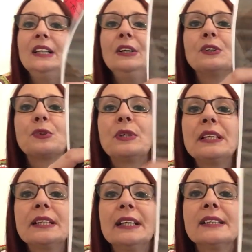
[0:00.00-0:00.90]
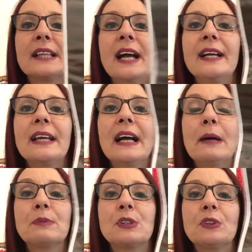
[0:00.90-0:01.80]
So here it is. I
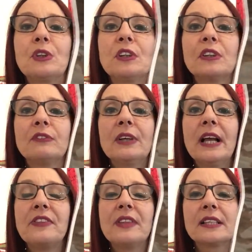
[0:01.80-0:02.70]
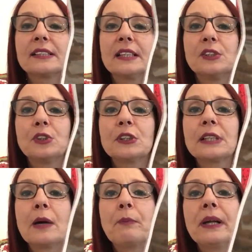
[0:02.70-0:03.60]
absolutely love it, and this is just
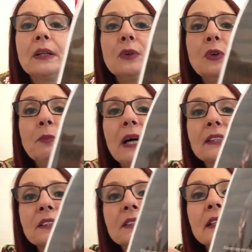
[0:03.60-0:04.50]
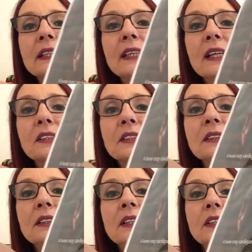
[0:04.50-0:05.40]
a big long pard uh, eh,
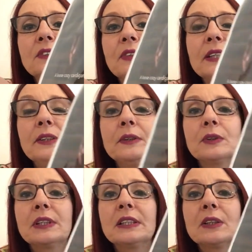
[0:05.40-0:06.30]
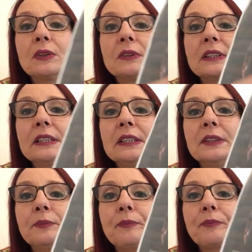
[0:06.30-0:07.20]
cardigan, right? Look at the, the
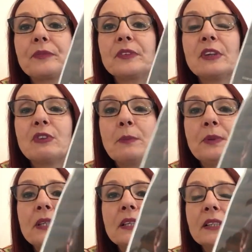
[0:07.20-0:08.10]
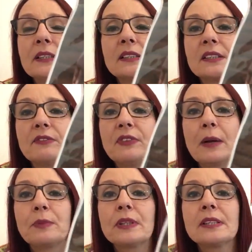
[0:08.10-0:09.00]
the rib here. It's
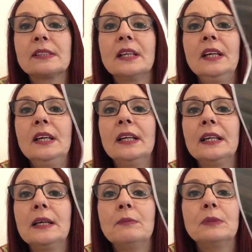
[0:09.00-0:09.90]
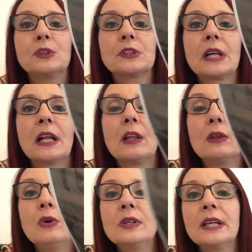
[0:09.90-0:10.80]
fabulous. Um, just a
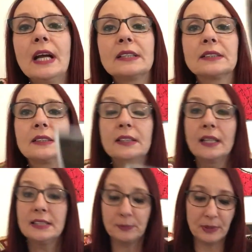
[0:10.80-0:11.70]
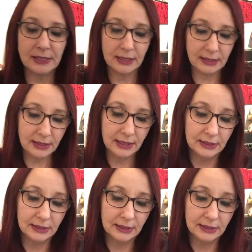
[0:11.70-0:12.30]
long cardigan, and it's basically